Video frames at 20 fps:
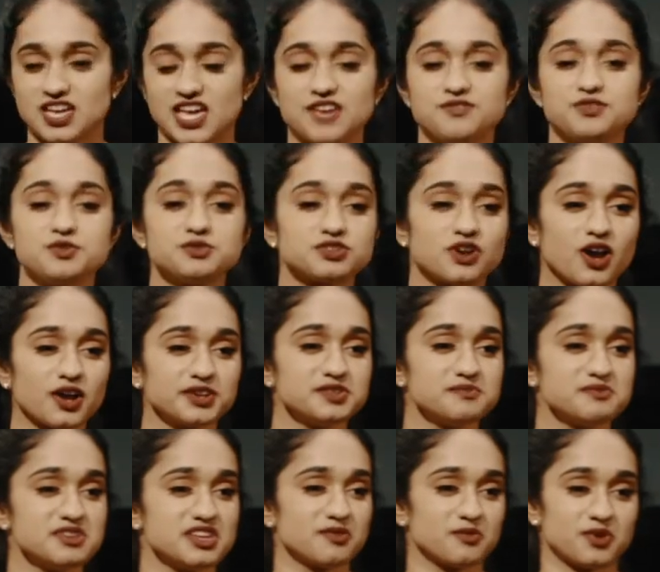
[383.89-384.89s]
If you talked
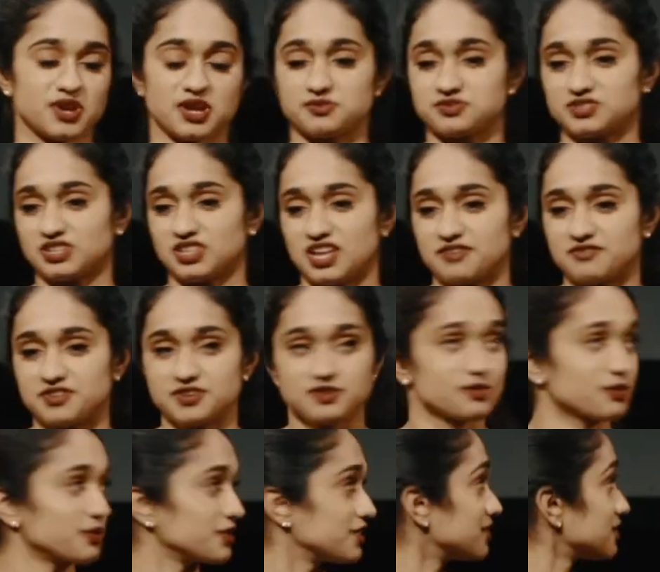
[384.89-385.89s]
to me when I was
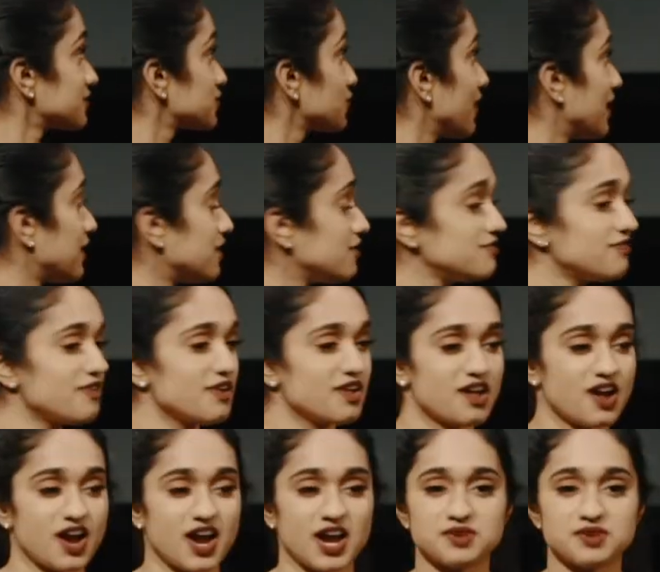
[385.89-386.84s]
eleven or twelve,